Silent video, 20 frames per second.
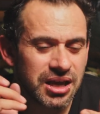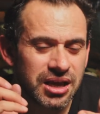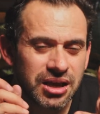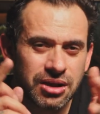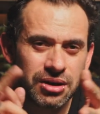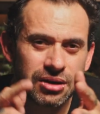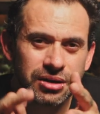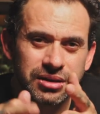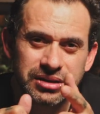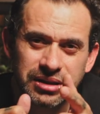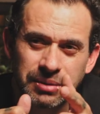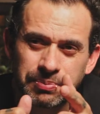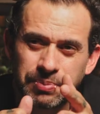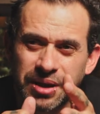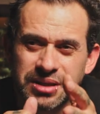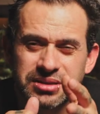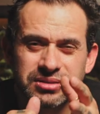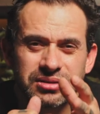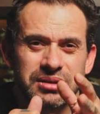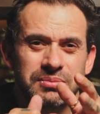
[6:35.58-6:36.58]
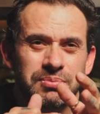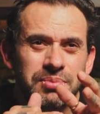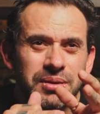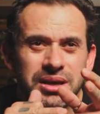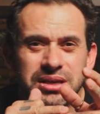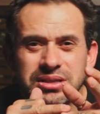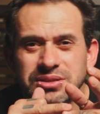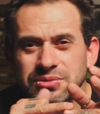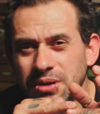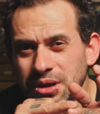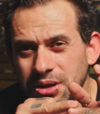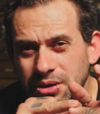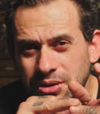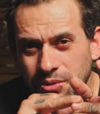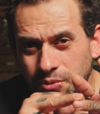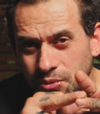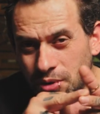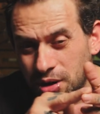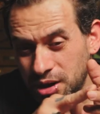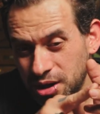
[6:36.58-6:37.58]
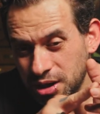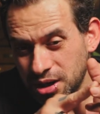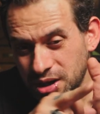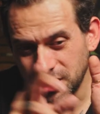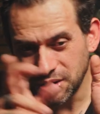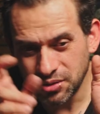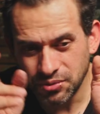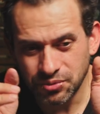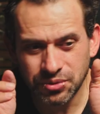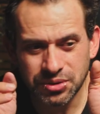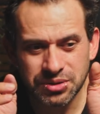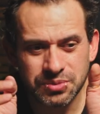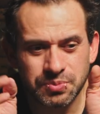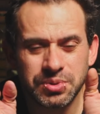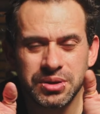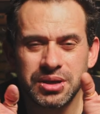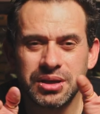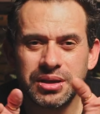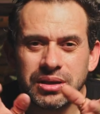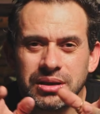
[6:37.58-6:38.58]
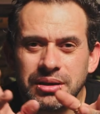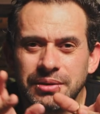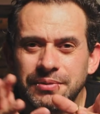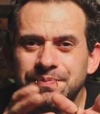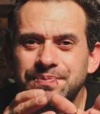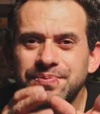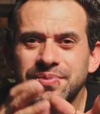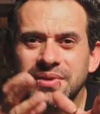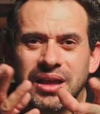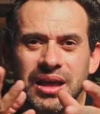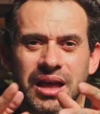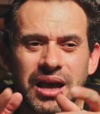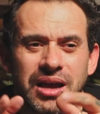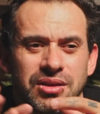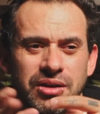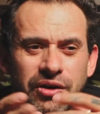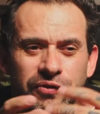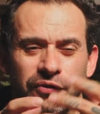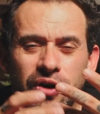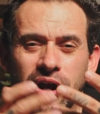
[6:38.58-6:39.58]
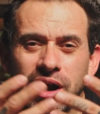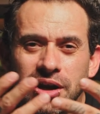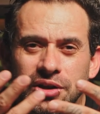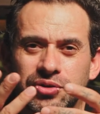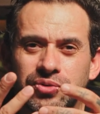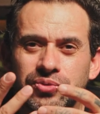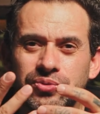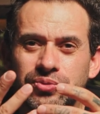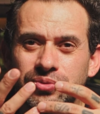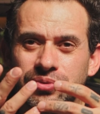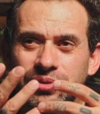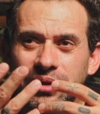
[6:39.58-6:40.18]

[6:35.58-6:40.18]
Depends on the place where you're working, would be kind of hard to.